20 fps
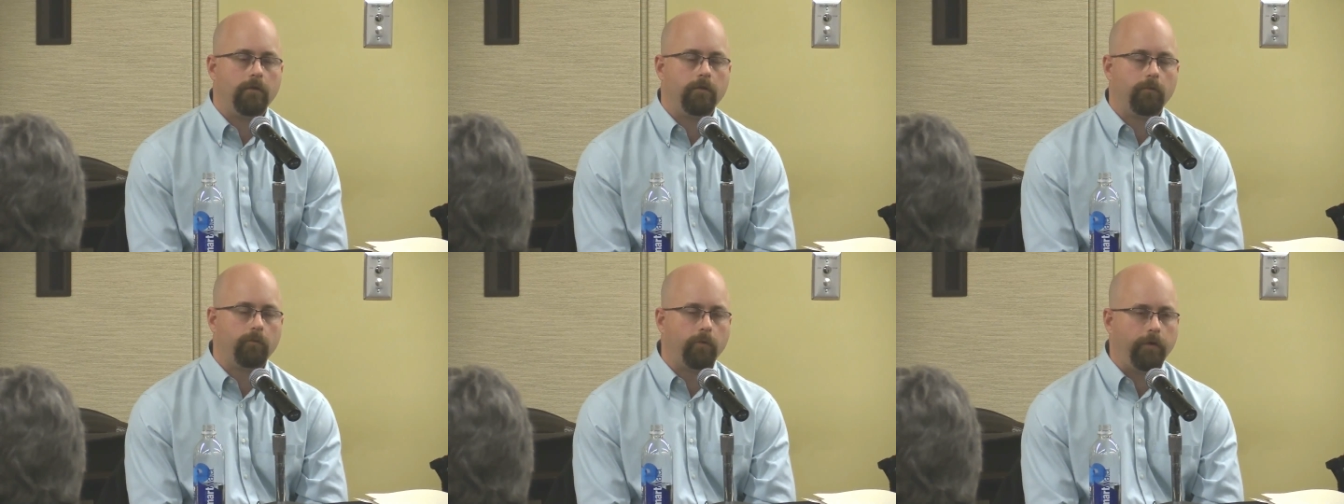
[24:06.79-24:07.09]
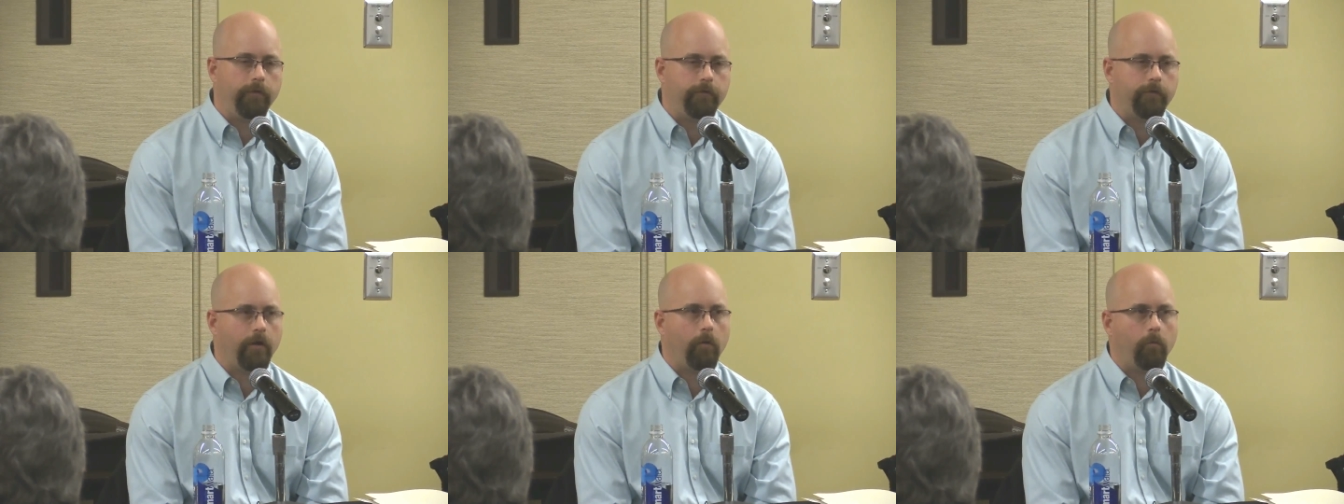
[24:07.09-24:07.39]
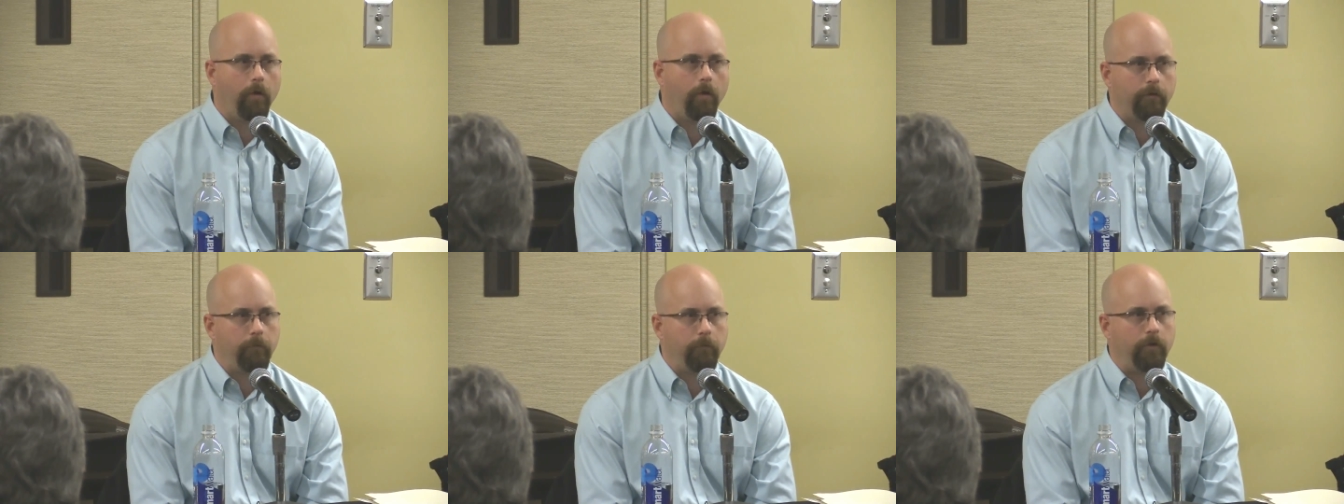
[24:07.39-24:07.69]
the reason I
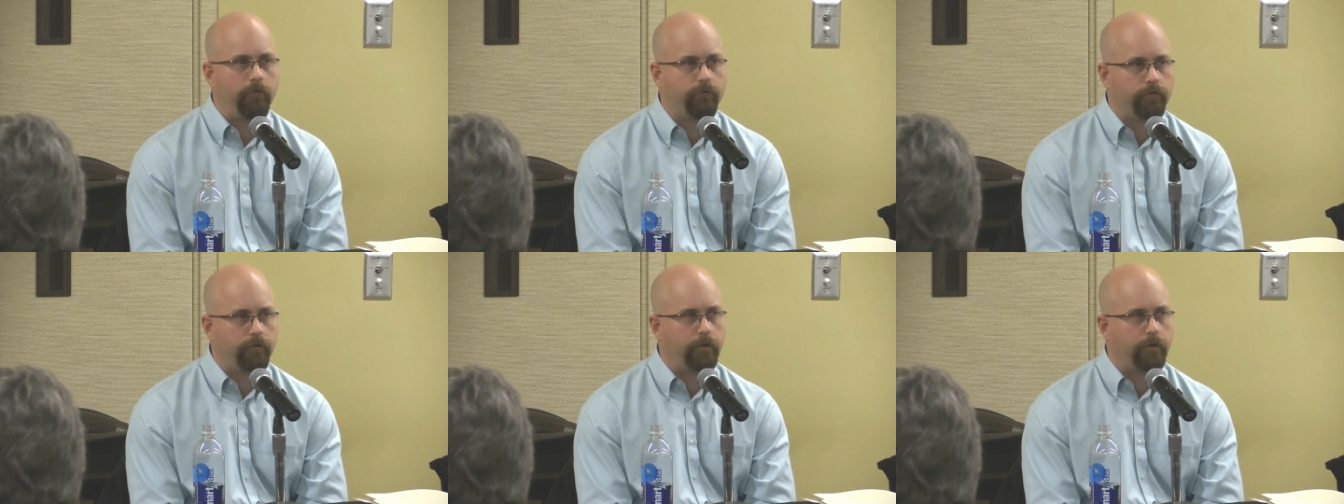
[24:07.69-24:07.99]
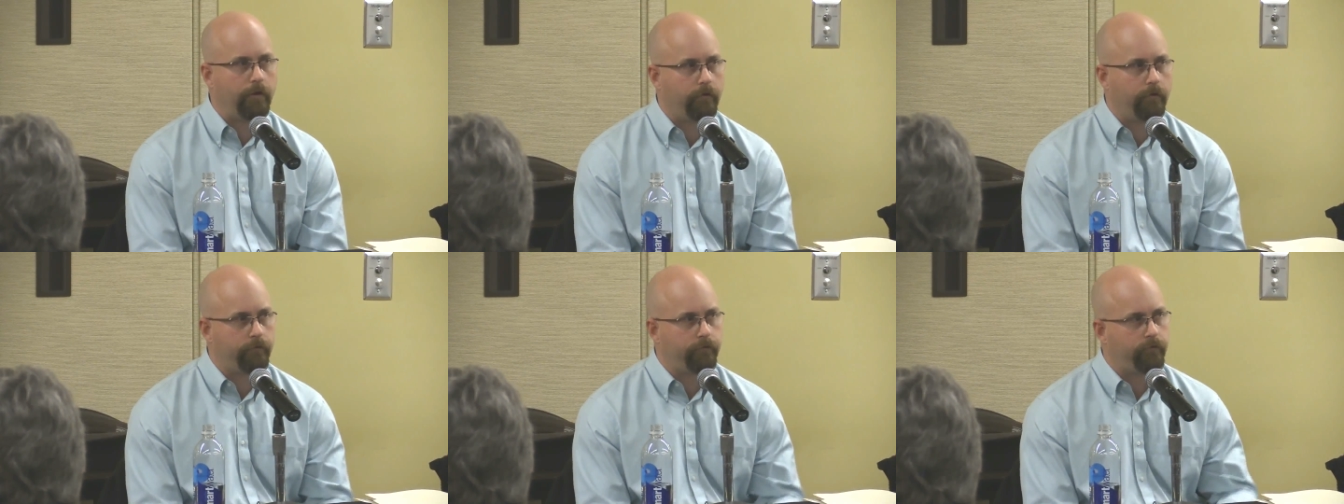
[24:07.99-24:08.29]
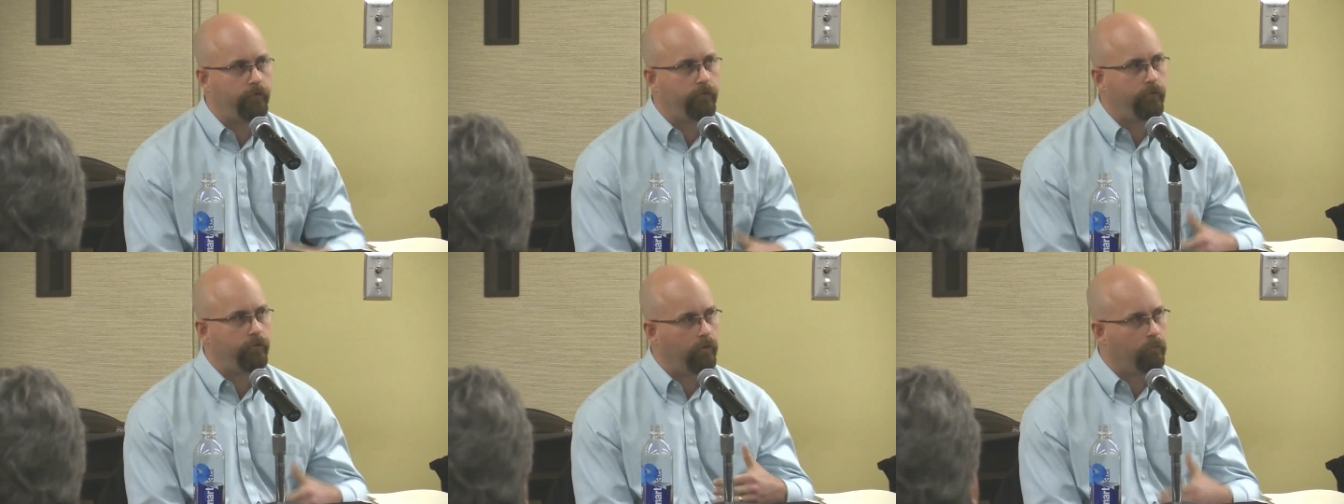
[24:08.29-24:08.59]
wanted to make sure you
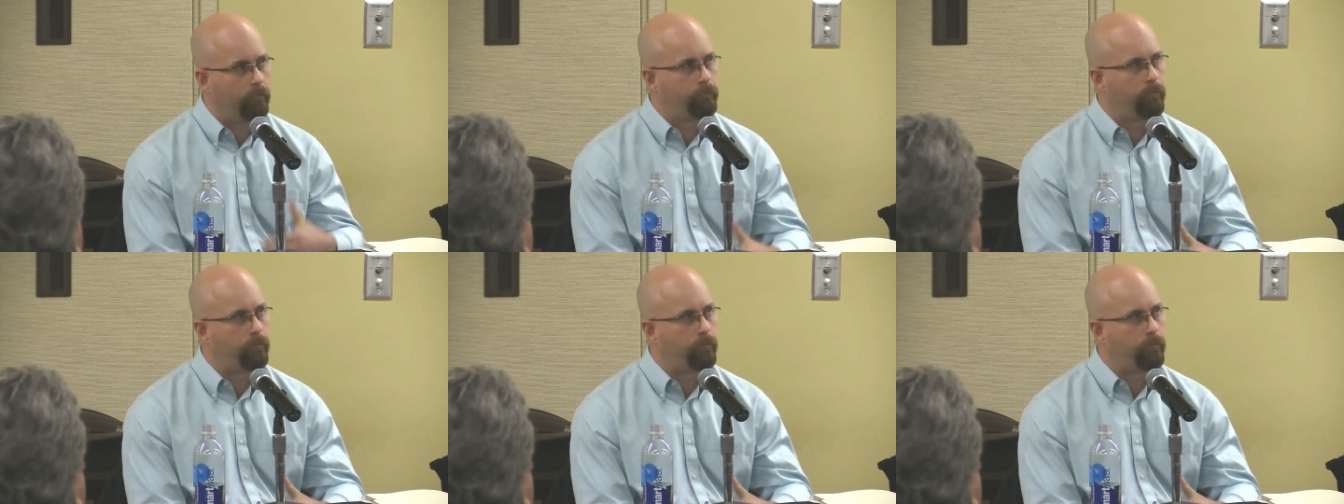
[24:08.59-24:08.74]
understood the no